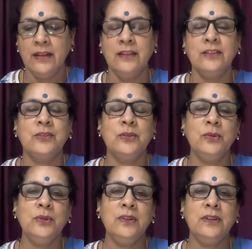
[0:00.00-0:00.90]

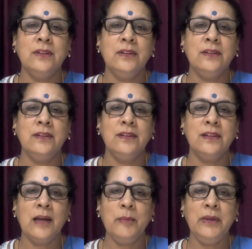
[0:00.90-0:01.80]
So
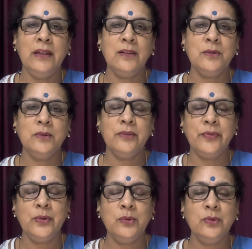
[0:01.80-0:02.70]
coming to a
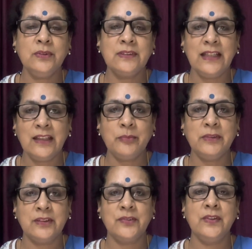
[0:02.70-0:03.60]
few
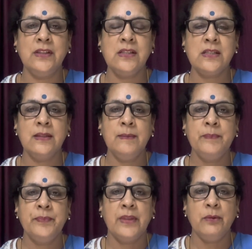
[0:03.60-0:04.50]
statements first,
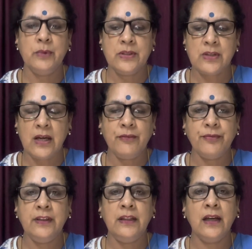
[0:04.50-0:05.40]
which I
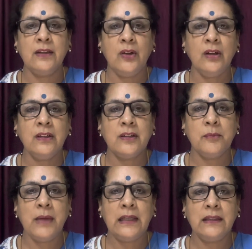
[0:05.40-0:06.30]
feel are not
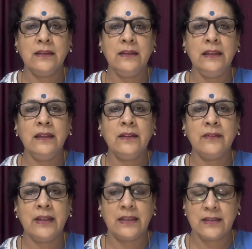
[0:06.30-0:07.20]
grammatically
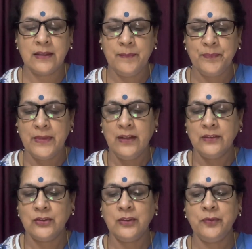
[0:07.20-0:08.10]
correct.
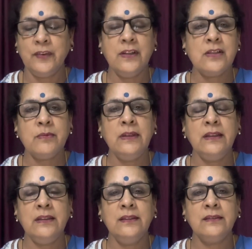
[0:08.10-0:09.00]
So the first
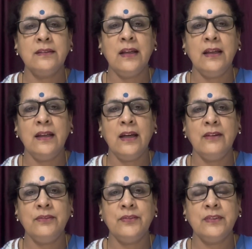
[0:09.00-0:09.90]
one is, I
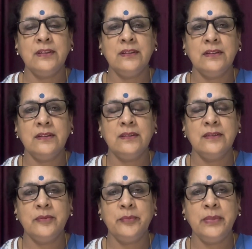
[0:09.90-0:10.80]
have
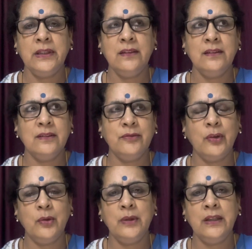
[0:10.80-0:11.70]
been
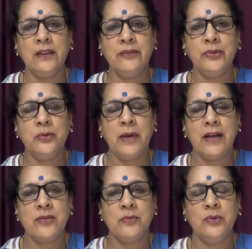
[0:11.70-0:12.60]
following a few
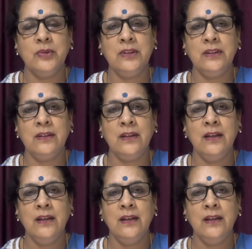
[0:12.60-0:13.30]
matrimonial